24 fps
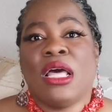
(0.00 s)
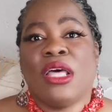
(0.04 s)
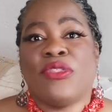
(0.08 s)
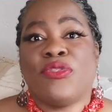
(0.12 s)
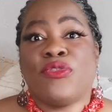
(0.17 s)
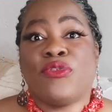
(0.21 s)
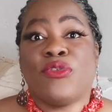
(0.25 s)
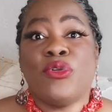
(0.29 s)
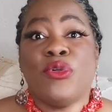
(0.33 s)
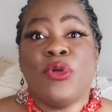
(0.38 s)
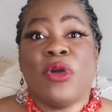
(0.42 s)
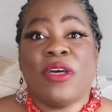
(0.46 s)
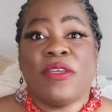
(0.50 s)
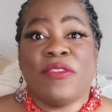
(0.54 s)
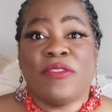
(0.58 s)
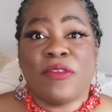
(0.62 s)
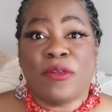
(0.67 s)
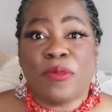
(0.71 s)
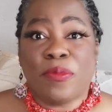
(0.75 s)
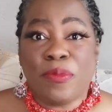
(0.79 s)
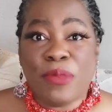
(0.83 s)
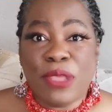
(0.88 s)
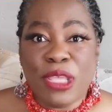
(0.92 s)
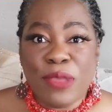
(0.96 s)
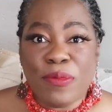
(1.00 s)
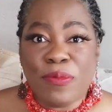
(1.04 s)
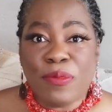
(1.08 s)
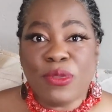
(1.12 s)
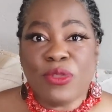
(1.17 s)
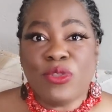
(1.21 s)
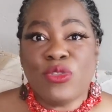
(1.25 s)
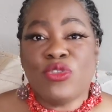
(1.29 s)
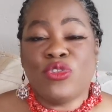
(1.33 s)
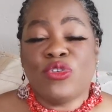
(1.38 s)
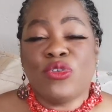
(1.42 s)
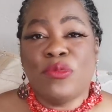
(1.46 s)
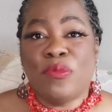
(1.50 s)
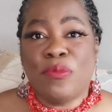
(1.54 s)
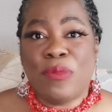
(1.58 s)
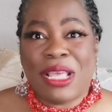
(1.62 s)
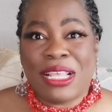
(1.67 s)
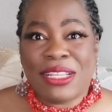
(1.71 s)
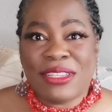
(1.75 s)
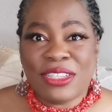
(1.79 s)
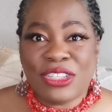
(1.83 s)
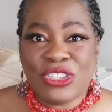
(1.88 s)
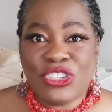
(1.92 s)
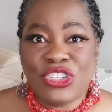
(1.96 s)
through other people, through
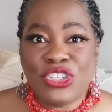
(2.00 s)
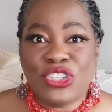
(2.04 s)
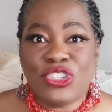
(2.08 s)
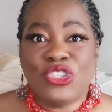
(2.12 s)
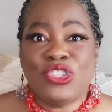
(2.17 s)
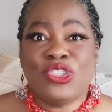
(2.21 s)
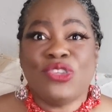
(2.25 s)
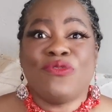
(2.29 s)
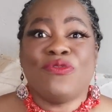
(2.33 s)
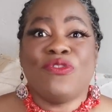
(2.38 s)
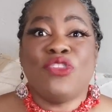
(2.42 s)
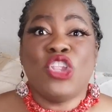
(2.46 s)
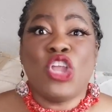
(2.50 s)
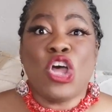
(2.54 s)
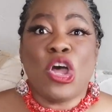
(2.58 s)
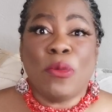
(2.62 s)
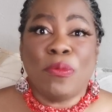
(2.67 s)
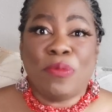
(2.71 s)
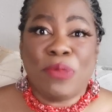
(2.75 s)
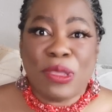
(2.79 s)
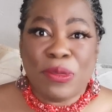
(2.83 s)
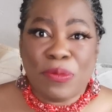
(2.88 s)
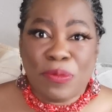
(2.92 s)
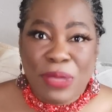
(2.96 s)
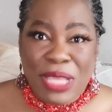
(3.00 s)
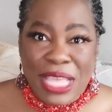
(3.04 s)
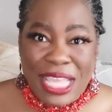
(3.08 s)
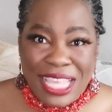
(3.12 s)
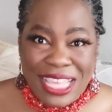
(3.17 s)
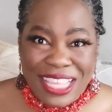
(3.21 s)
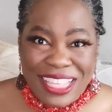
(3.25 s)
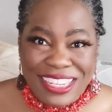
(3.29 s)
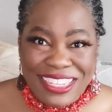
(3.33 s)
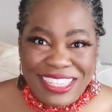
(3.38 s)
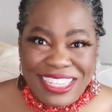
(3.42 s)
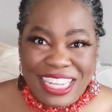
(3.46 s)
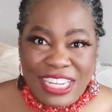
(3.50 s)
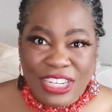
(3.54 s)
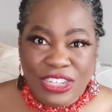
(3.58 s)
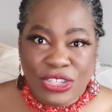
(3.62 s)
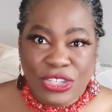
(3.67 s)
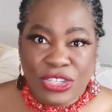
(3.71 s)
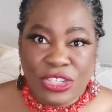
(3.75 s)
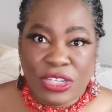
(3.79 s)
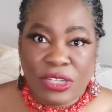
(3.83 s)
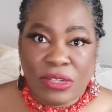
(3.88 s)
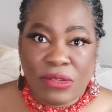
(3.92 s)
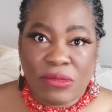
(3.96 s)
messages. You've not been paying
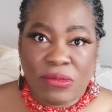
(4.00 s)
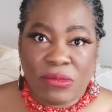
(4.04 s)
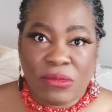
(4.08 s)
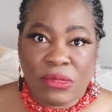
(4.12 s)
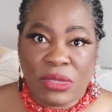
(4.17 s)
attention.